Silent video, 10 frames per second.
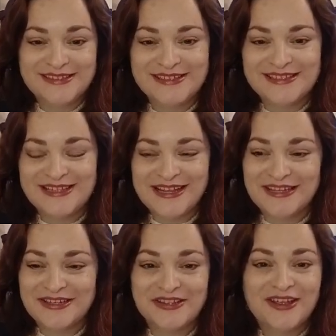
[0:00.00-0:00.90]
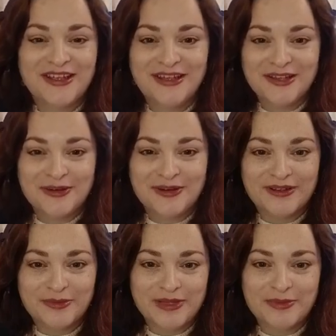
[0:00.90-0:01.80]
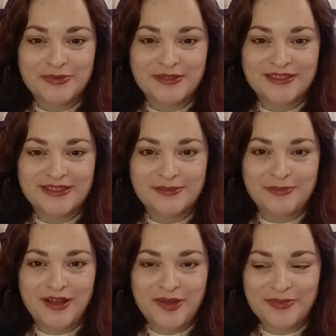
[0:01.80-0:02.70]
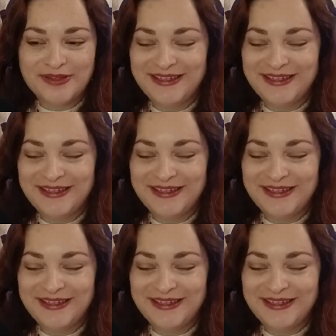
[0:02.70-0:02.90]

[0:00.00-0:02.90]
stage where the pimple can pop.